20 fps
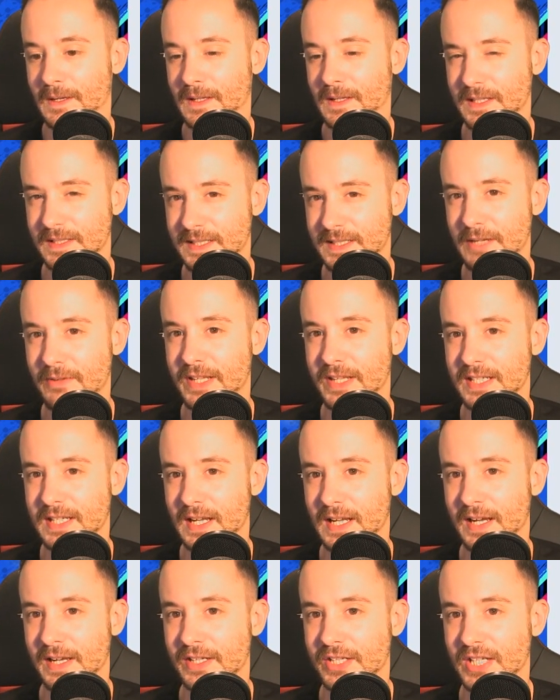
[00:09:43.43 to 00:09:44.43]
Let's do this,
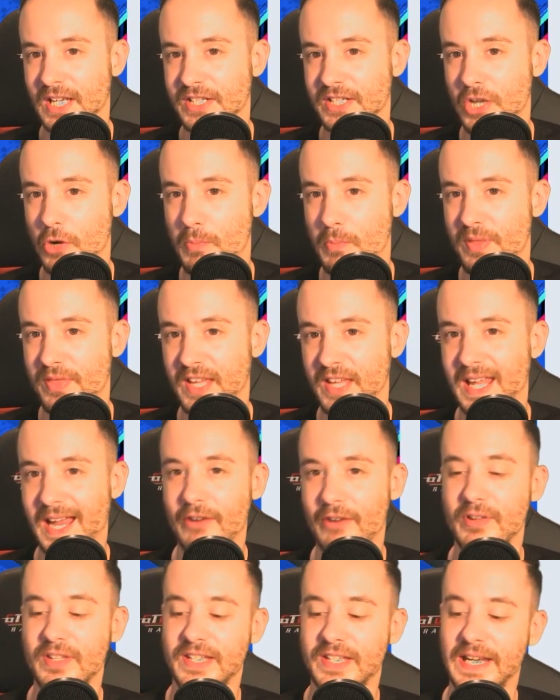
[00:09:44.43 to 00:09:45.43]
guys. Let's open the
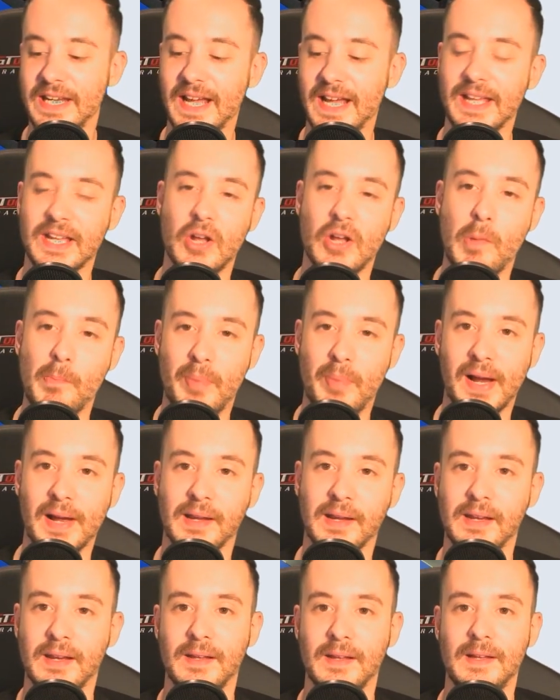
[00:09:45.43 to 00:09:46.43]
guaranteed icon
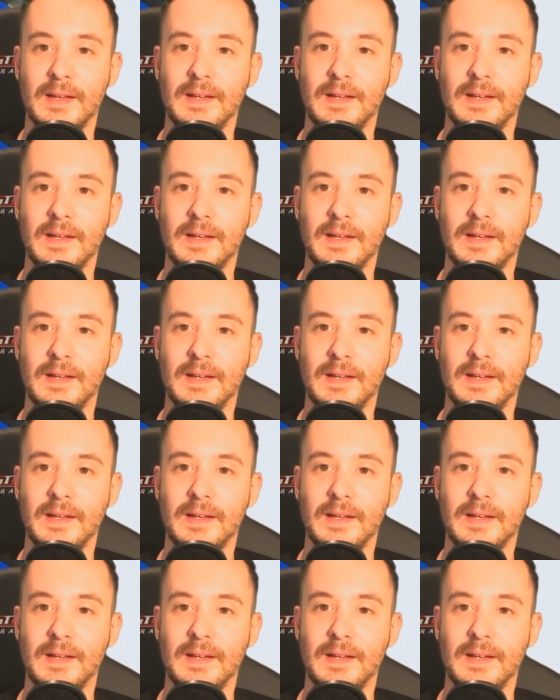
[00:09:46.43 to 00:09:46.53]
pack.